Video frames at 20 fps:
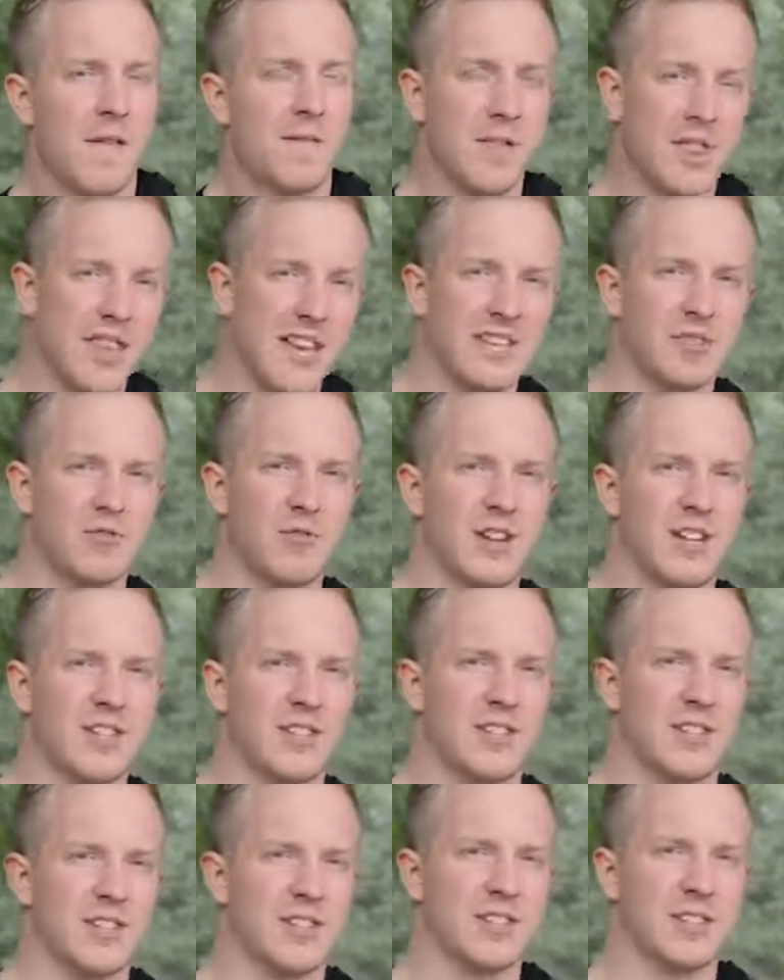For these
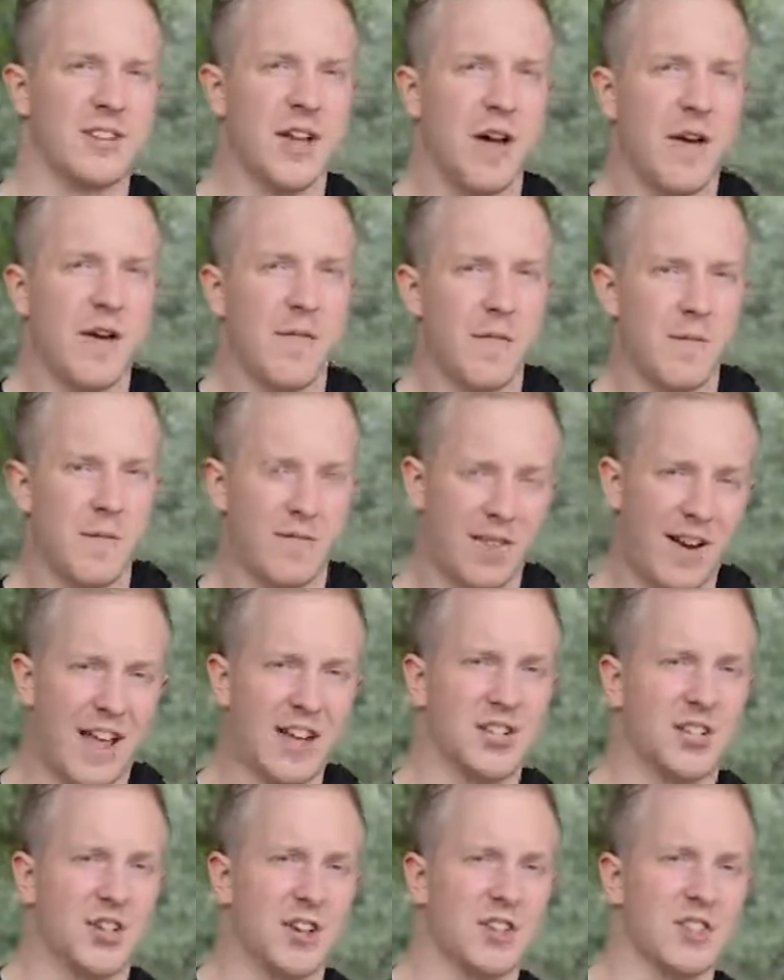reasons,
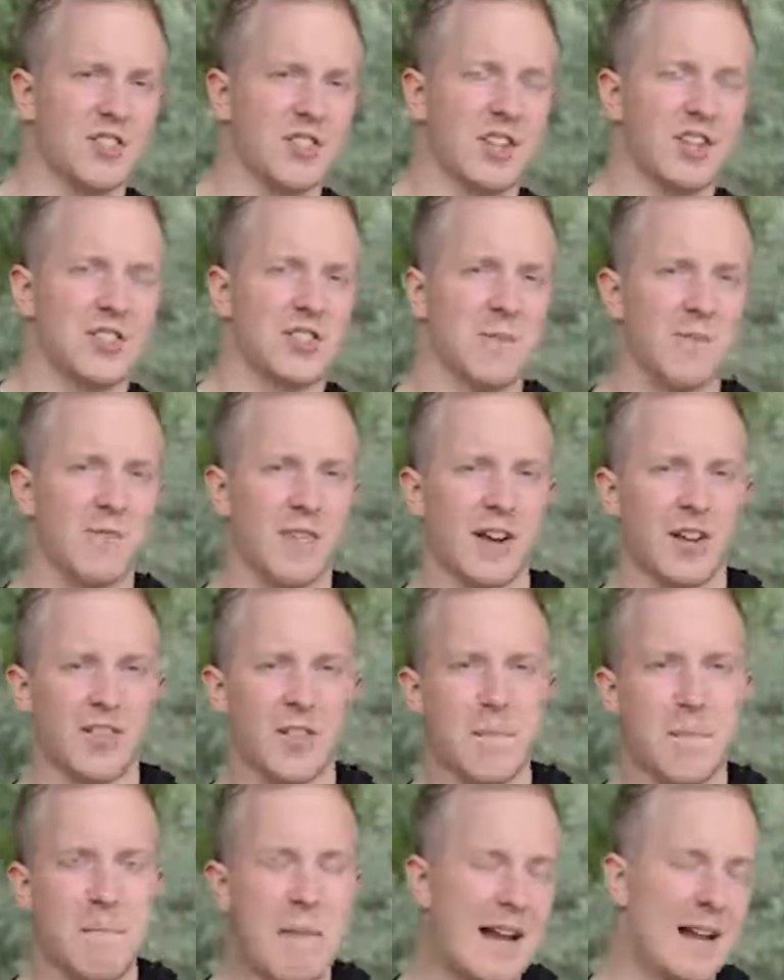flash guns are something
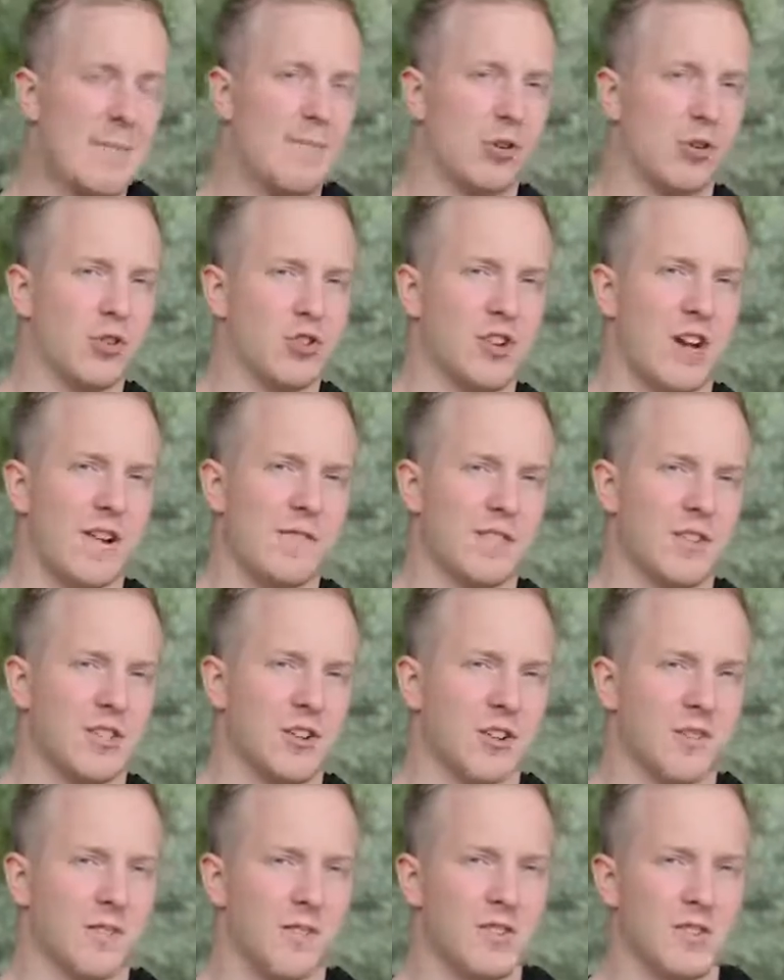that many portrait
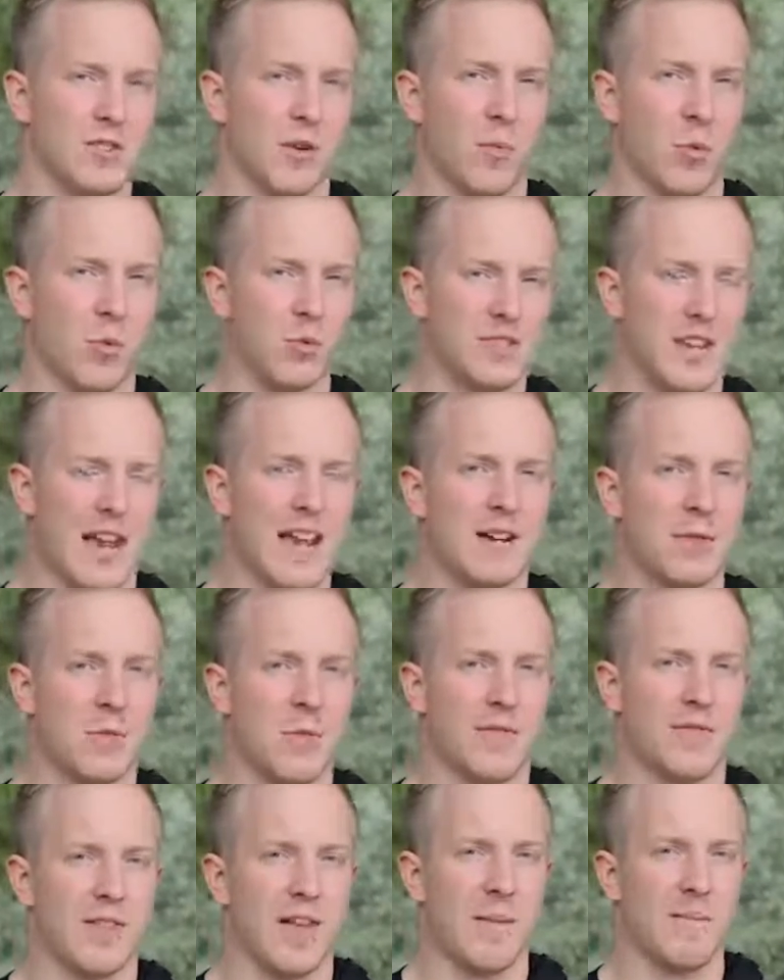photographers will take
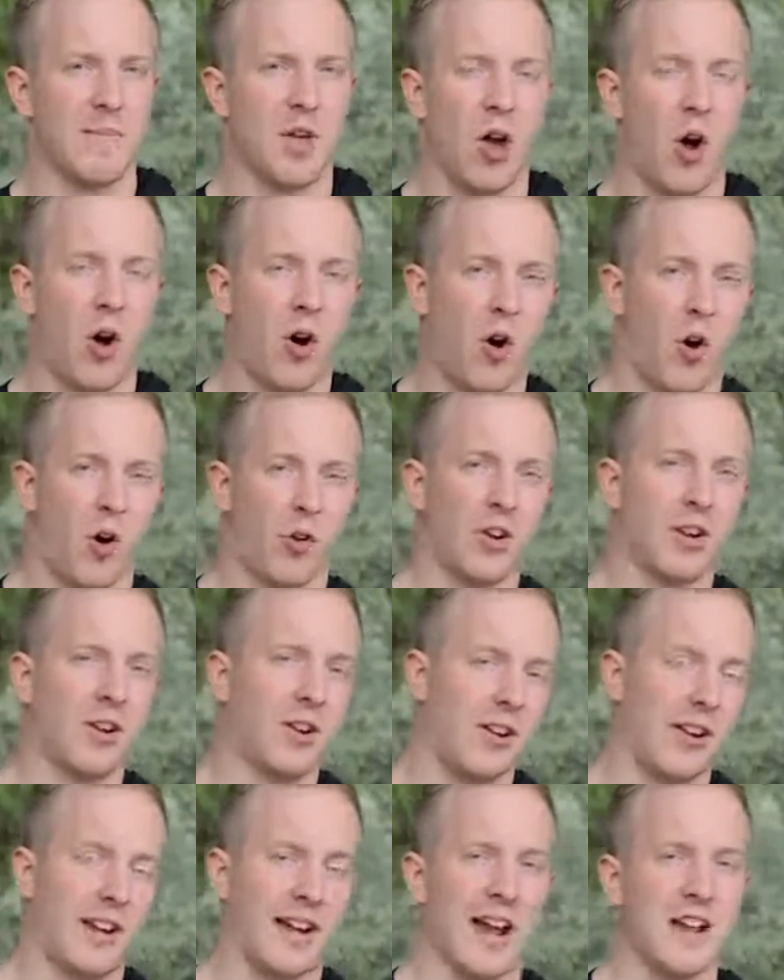with them on
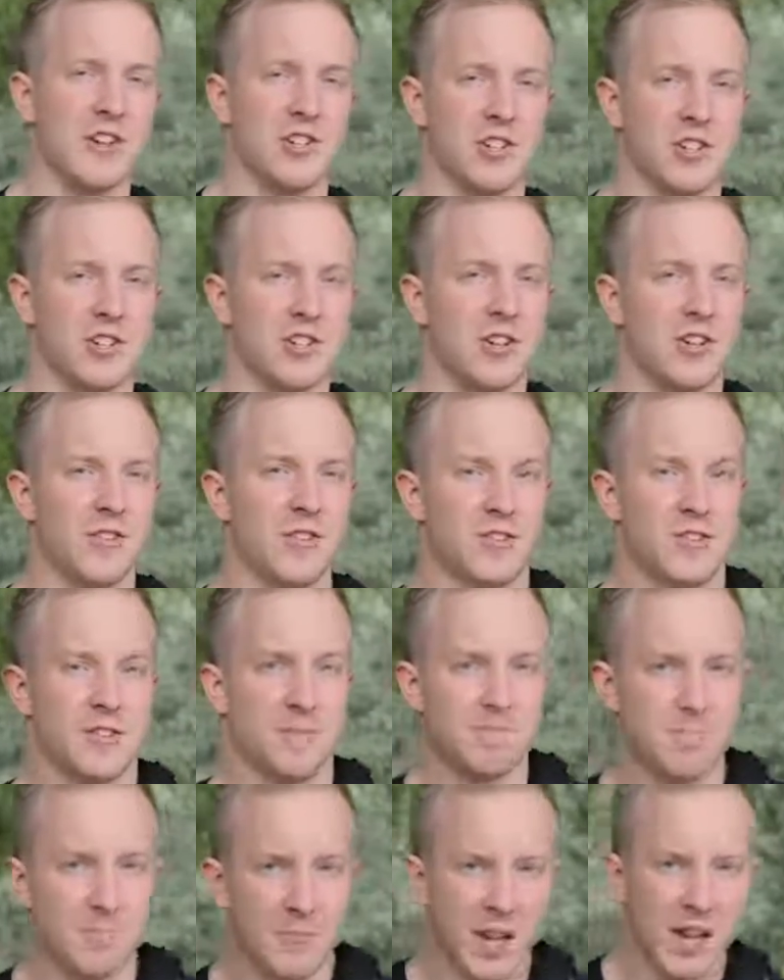location shoots.
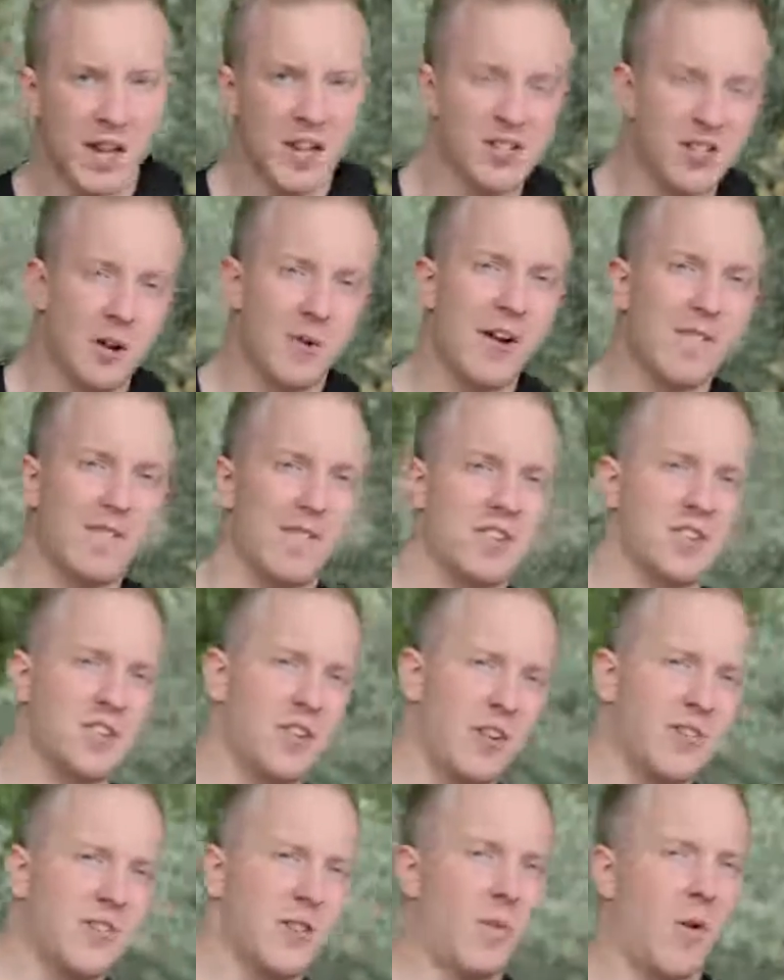So if I
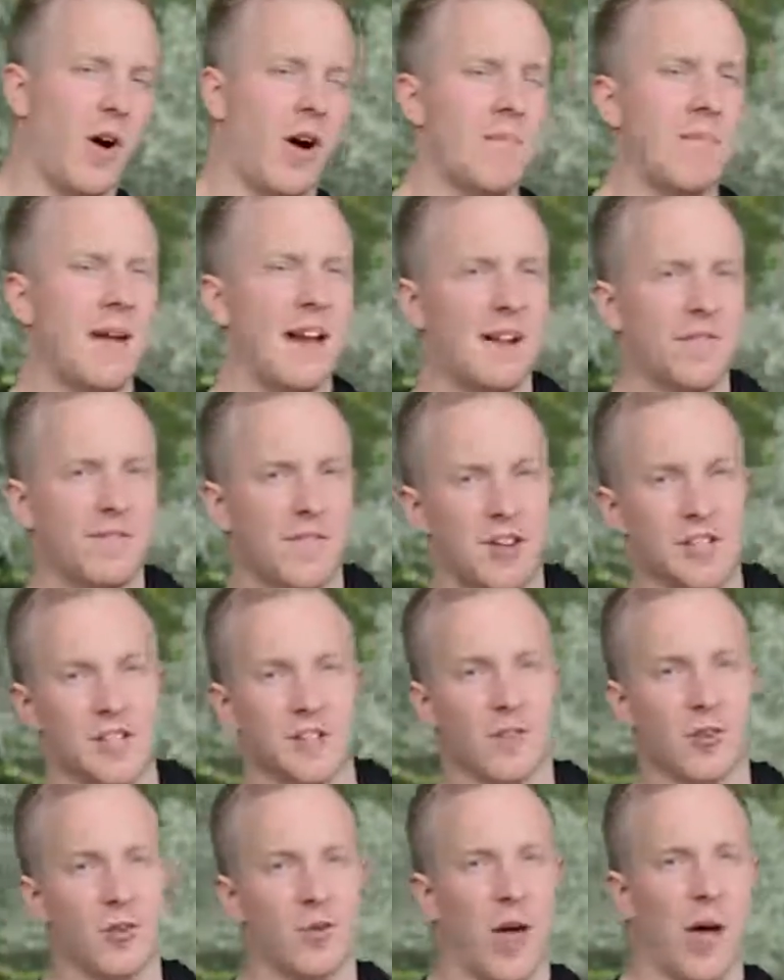show you what I mean, first
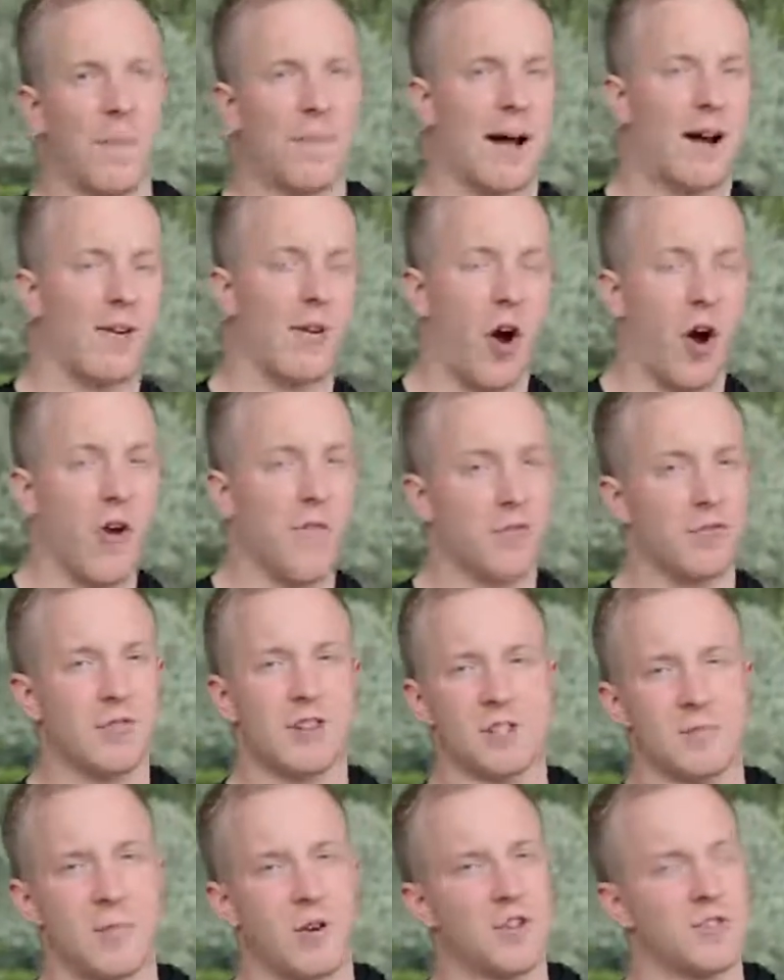of all, about
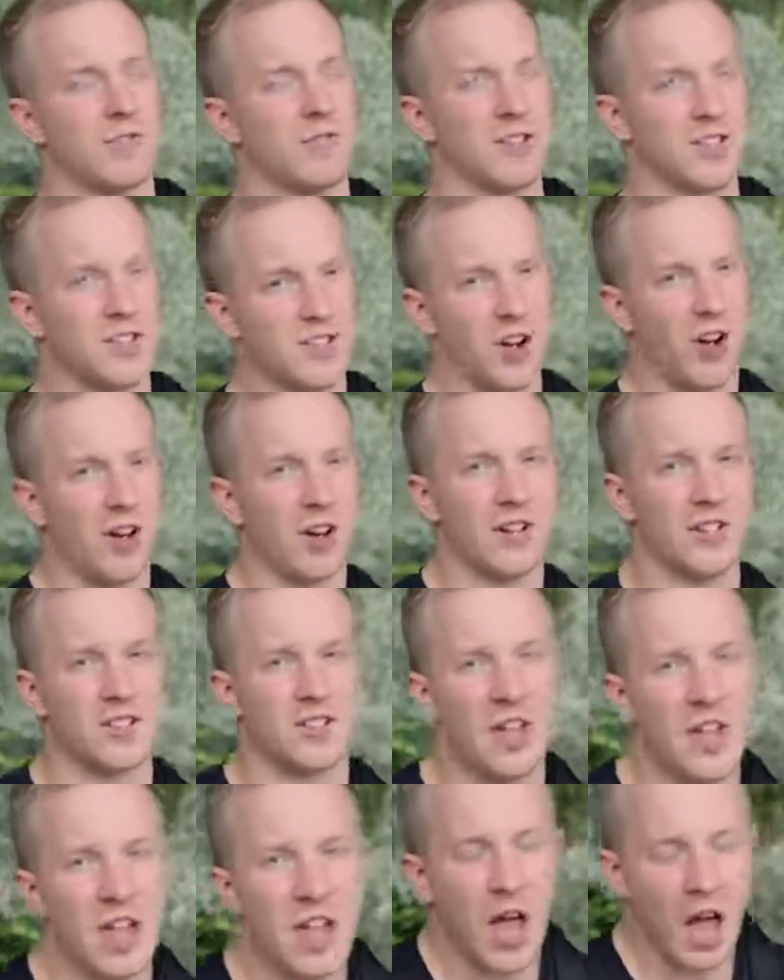overexposure in
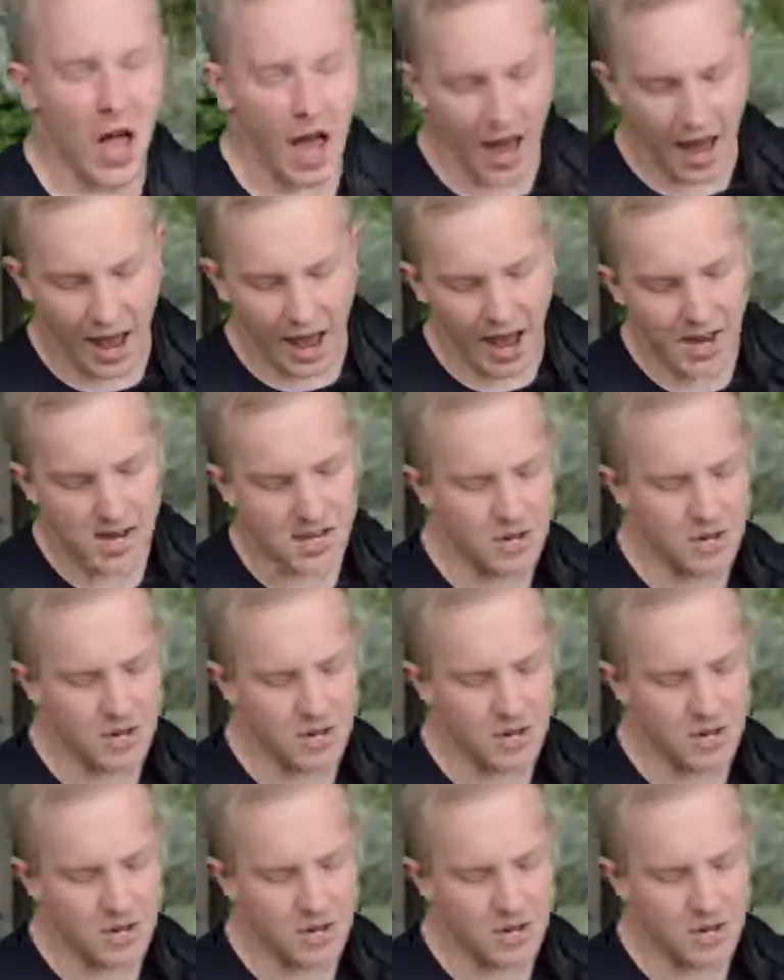skies, uh,